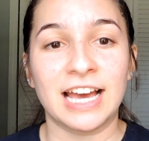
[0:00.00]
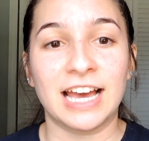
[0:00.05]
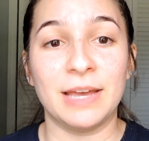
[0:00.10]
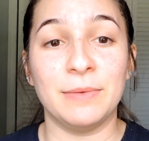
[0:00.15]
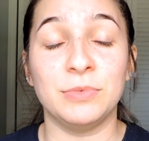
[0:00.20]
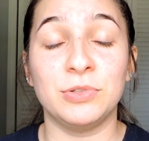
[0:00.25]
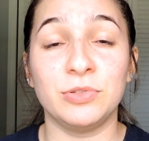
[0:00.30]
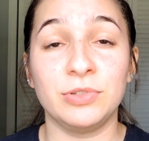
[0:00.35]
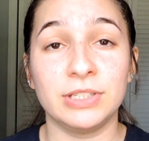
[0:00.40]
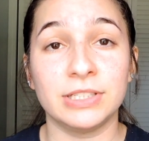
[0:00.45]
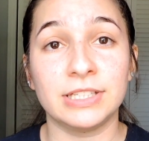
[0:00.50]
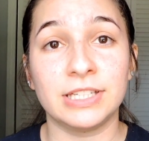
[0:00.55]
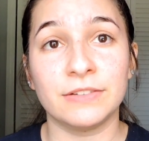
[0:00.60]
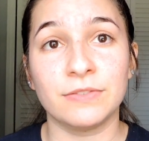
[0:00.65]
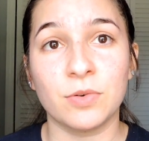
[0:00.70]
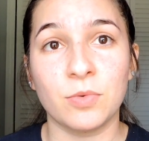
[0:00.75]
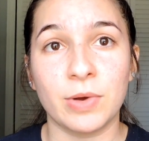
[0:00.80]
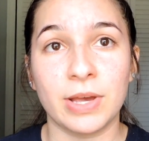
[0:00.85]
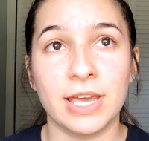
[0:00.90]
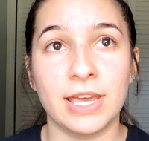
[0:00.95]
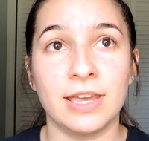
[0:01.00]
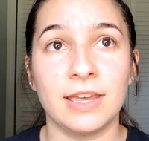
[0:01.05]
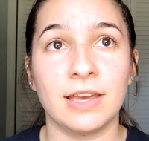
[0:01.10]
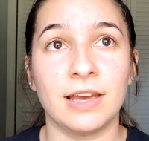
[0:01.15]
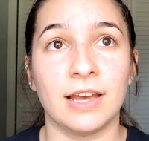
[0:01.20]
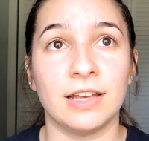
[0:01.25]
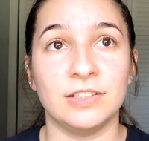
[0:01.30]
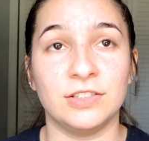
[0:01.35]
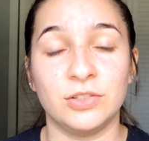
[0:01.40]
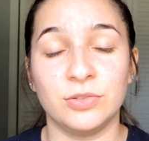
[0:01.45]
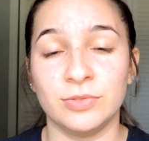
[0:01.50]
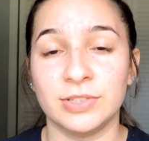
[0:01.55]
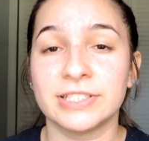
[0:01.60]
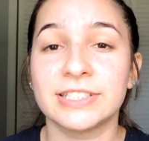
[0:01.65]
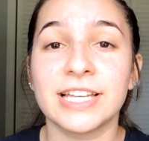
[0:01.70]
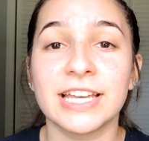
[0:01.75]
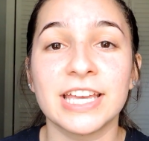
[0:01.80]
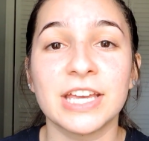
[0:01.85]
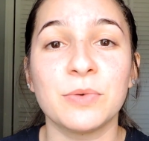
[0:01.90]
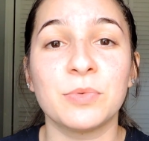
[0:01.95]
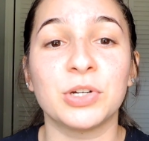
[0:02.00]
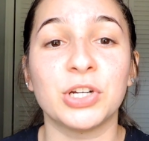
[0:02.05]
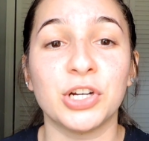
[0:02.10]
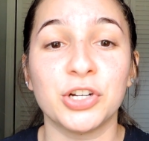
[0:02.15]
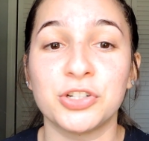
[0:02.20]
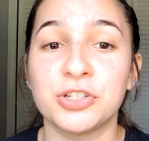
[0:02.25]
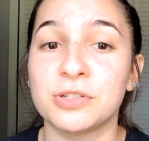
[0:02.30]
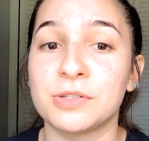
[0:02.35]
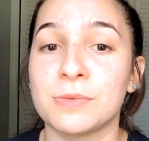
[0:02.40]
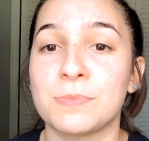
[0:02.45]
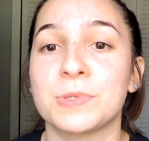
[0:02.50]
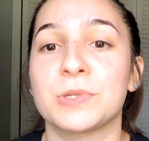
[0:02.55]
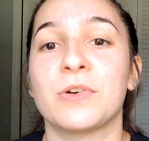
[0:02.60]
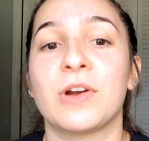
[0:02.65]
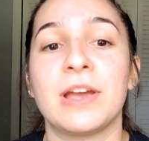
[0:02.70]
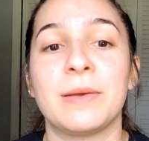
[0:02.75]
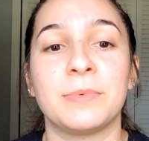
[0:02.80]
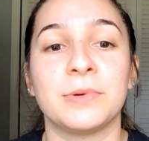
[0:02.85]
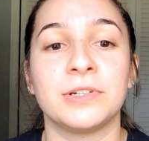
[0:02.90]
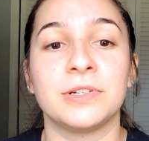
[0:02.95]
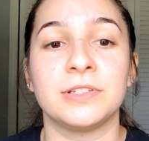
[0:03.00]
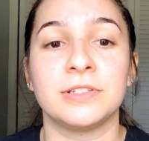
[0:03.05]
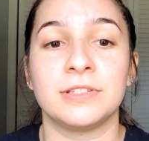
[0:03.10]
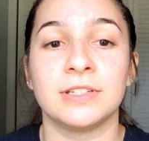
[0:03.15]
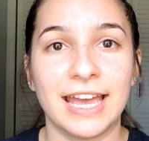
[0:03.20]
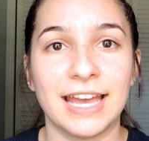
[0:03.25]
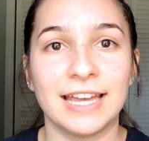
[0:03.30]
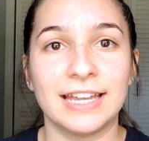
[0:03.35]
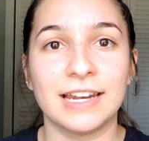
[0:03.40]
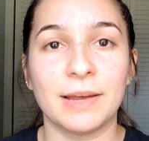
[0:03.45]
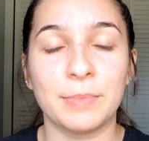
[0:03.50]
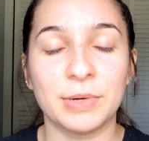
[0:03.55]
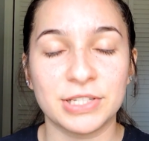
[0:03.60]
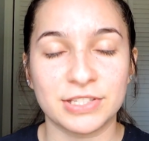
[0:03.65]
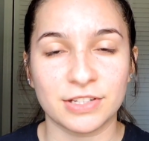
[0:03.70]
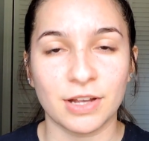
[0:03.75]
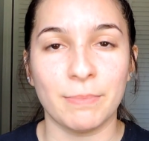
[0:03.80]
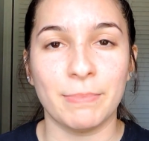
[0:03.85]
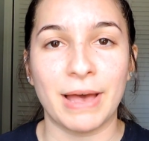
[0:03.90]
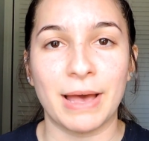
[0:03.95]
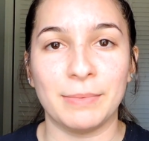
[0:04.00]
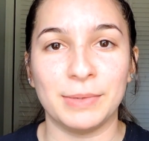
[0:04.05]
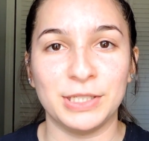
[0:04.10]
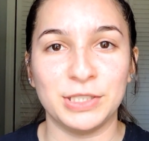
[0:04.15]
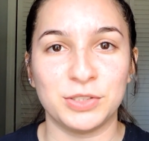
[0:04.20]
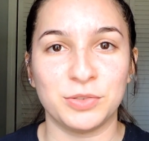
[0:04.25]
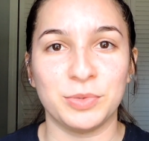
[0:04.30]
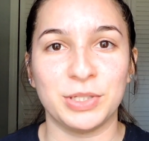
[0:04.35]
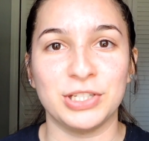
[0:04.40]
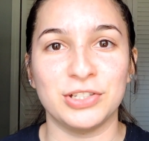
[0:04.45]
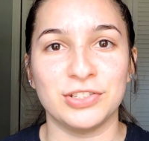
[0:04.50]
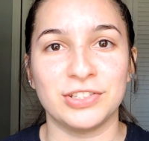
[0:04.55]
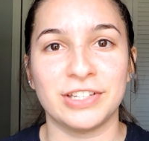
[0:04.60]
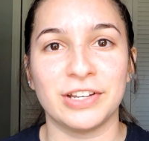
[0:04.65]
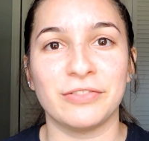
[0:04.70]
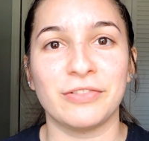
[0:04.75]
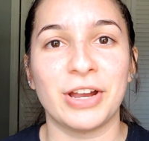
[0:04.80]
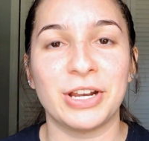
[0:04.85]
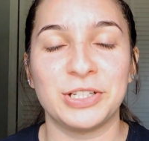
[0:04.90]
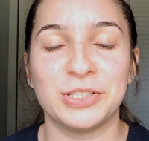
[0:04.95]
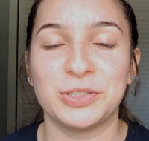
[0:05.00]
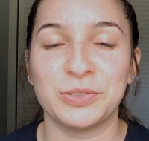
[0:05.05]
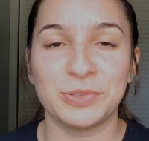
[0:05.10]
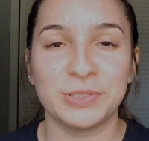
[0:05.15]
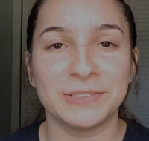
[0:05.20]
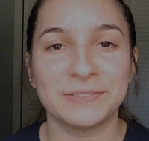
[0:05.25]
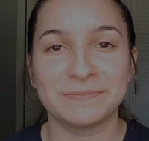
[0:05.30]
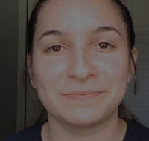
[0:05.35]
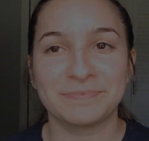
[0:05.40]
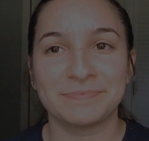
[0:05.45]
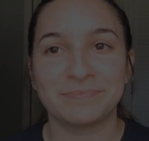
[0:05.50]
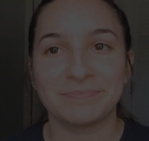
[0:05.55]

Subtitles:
I'm doing a giveaway as soon as I hit 100 subscribers, and I'm going to stop babbling so we can just get right into it.